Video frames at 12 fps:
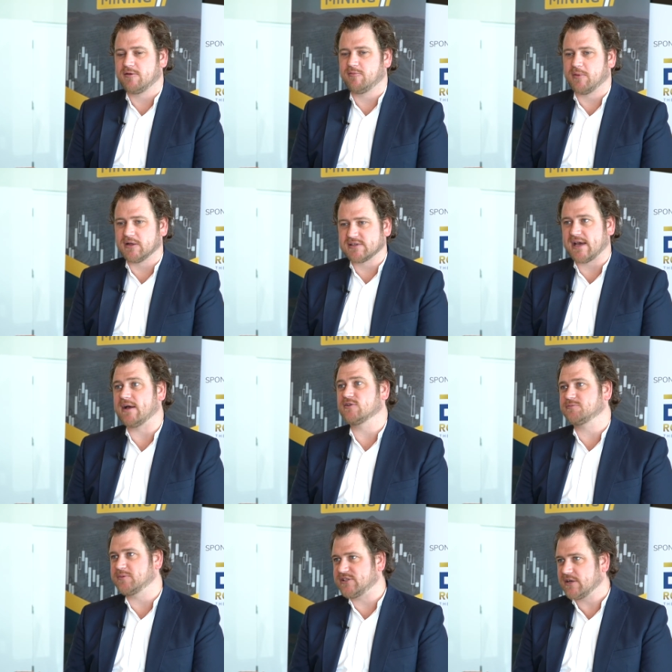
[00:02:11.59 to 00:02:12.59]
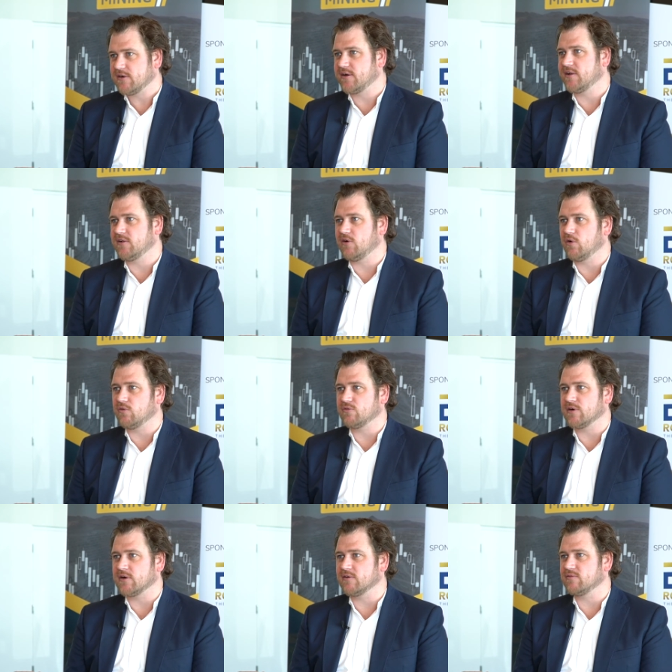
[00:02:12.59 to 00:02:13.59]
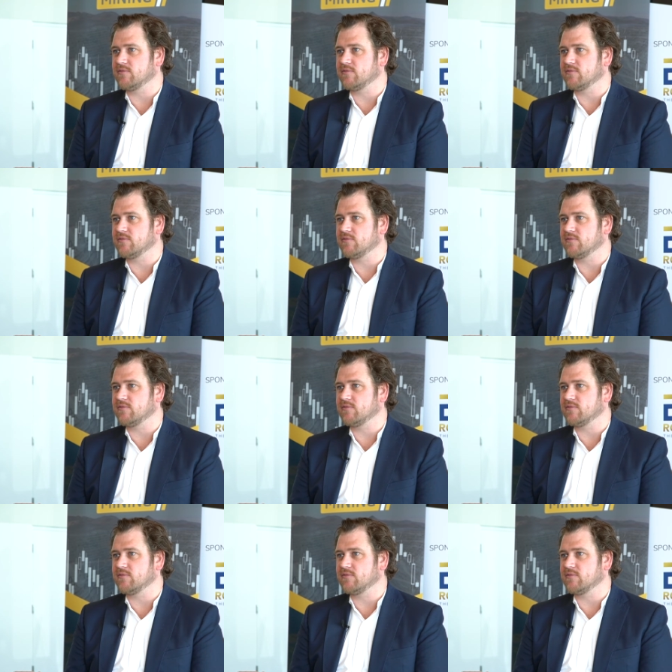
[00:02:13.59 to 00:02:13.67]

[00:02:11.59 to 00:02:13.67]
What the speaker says: multi-ounce material over